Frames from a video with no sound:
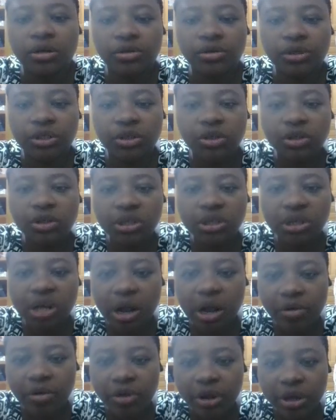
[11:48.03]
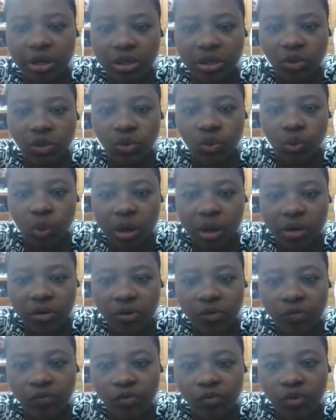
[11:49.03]
resulting array is
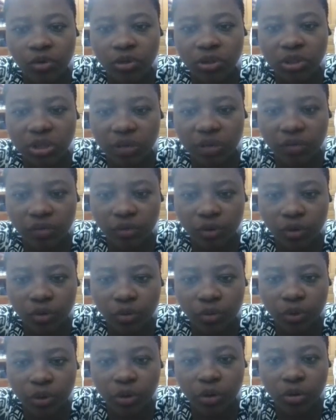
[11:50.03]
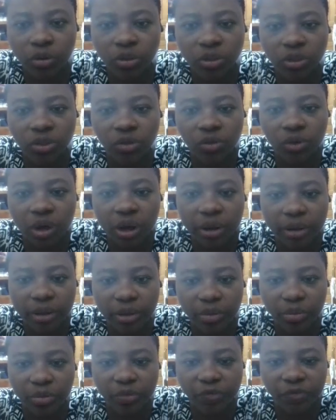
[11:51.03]
147. We continue our
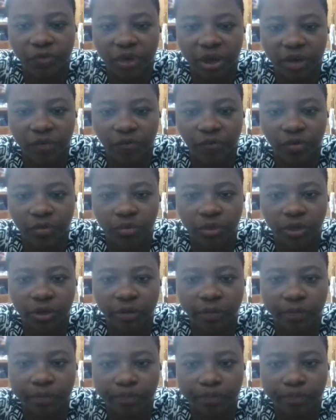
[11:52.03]
heapify from there.